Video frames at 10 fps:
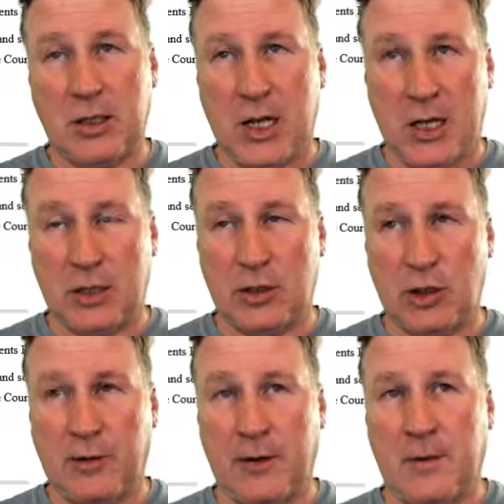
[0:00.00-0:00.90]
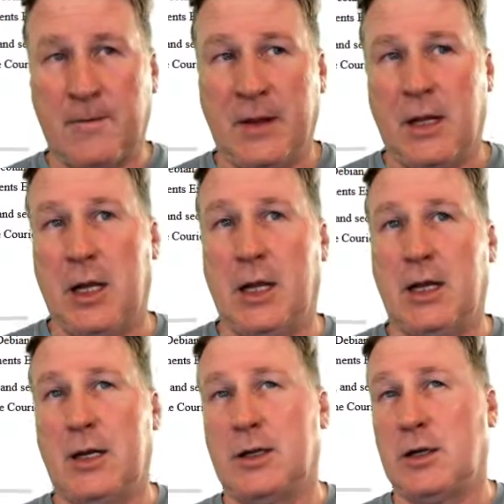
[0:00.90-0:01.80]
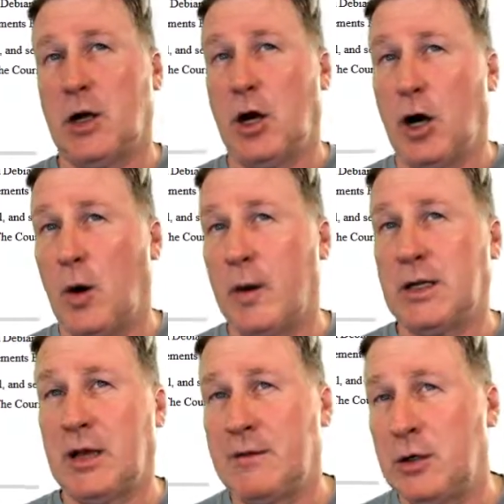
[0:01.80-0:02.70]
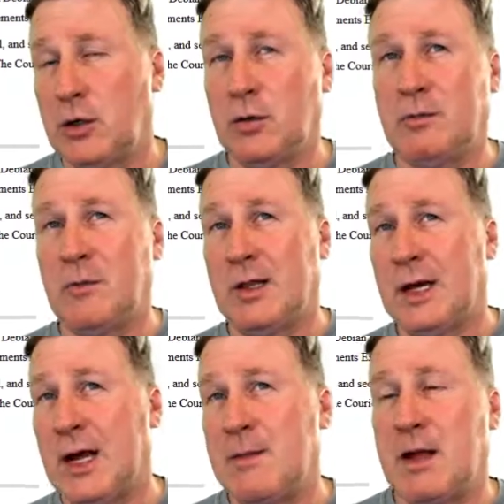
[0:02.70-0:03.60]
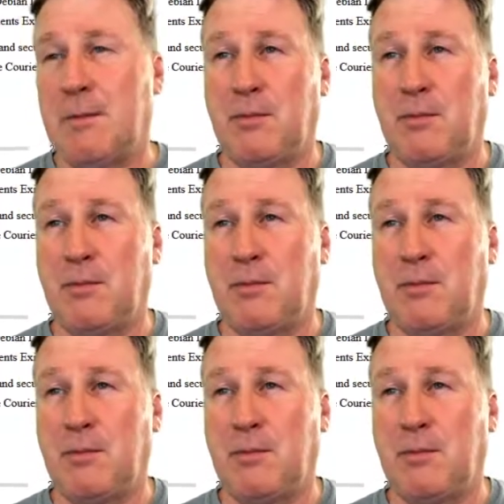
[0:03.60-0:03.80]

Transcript: and the server, and it doesn't always have to do with IMAP,